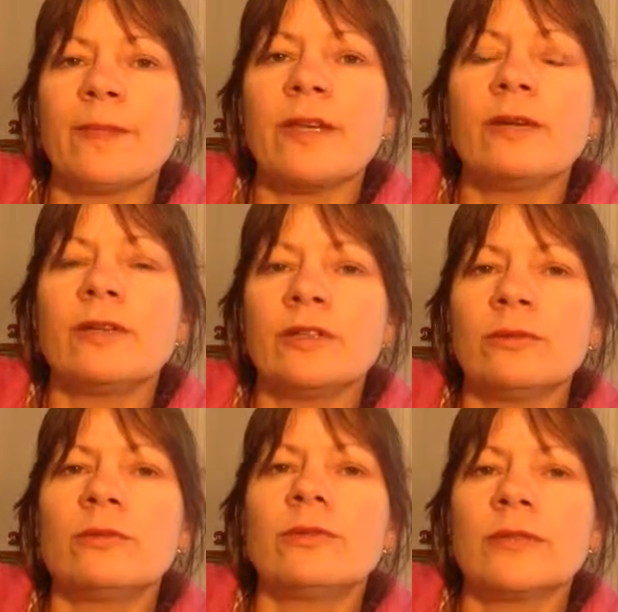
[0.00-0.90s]
you
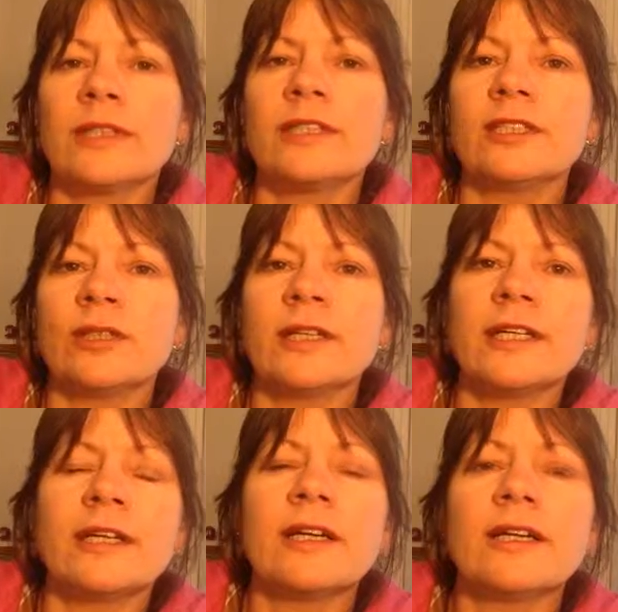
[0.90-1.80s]
would really enjoy it.